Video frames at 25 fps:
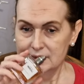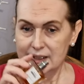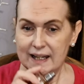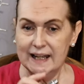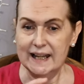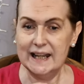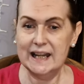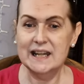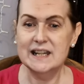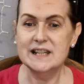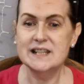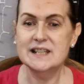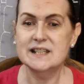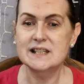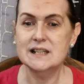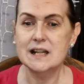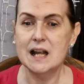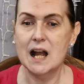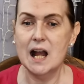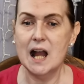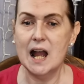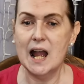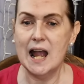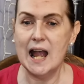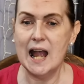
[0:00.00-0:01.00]
is
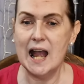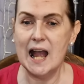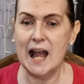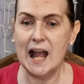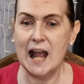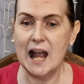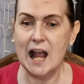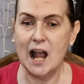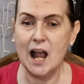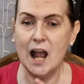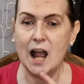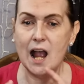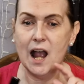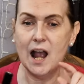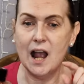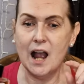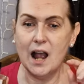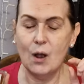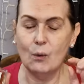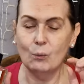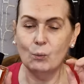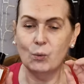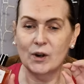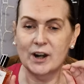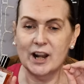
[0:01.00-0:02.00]

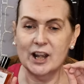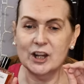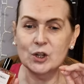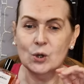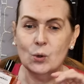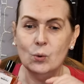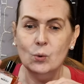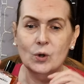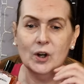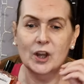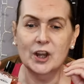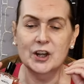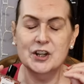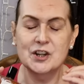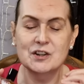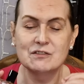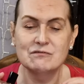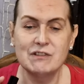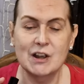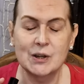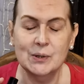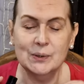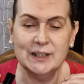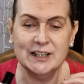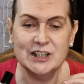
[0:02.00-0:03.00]
what I call a
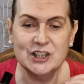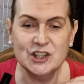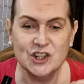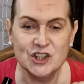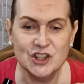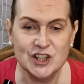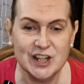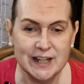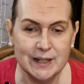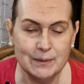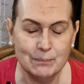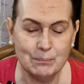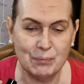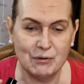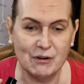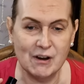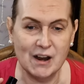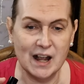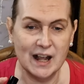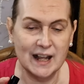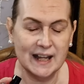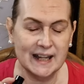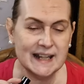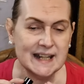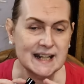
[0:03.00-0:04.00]
Neroli
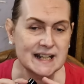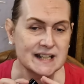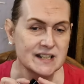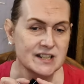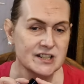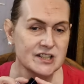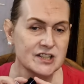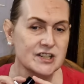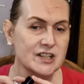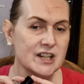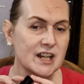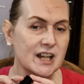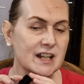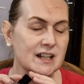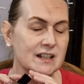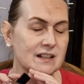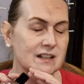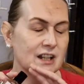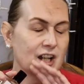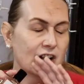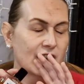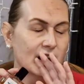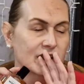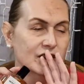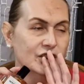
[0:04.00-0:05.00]
Chypre. It's,
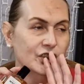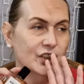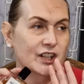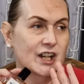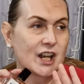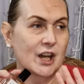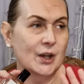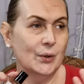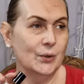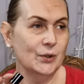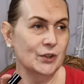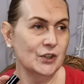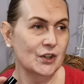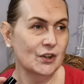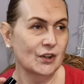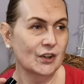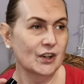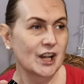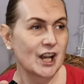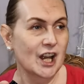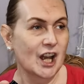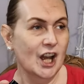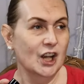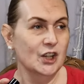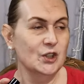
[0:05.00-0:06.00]
you know, you're
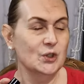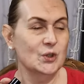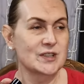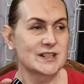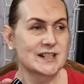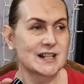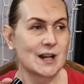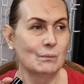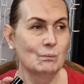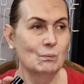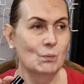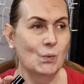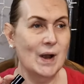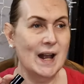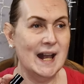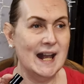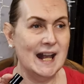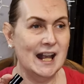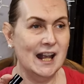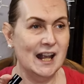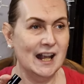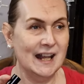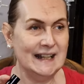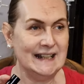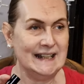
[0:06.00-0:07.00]

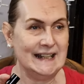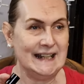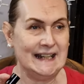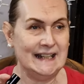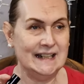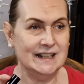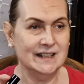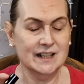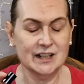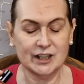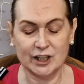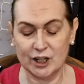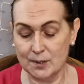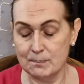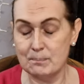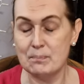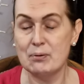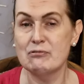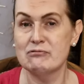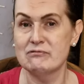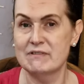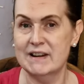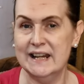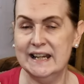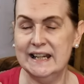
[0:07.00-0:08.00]
somewhere in
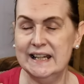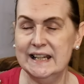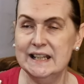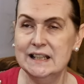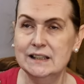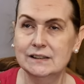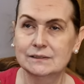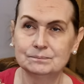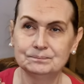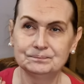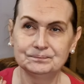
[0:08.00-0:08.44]
Capri,